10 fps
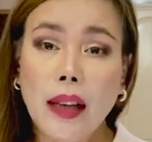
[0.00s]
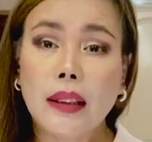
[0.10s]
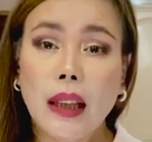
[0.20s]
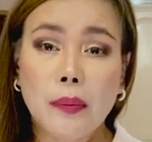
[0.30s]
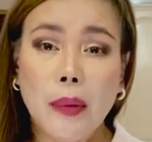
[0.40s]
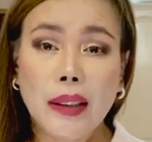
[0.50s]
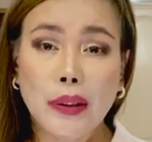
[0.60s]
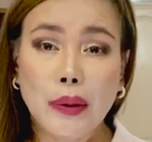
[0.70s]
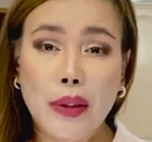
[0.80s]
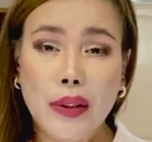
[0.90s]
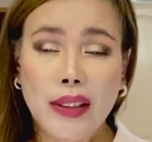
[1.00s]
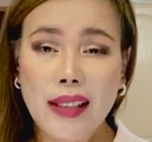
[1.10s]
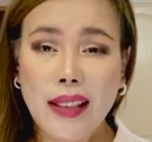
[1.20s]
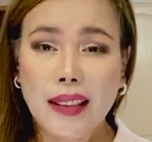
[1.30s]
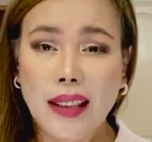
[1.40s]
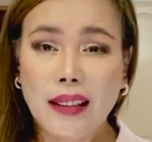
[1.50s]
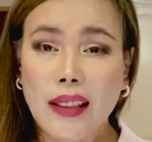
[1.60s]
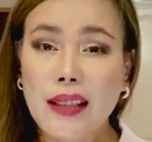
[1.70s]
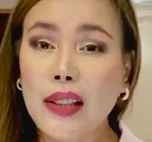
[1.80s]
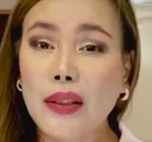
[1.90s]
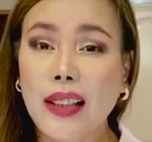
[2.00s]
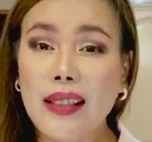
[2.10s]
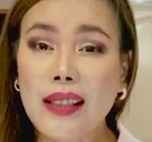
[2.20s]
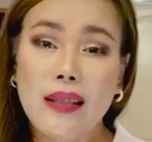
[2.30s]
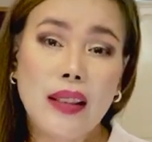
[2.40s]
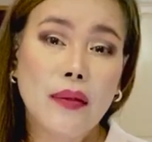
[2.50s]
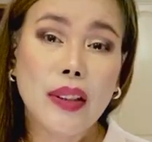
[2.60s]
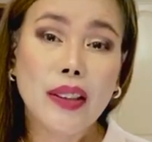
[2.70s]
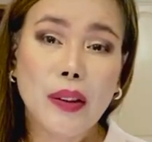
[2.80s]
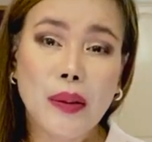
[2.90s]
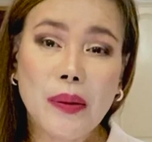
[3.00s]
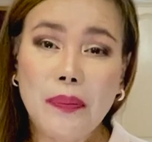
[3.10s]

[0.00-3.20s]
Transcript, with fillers: I'll get back to you as soon as I can. I'll see you next video.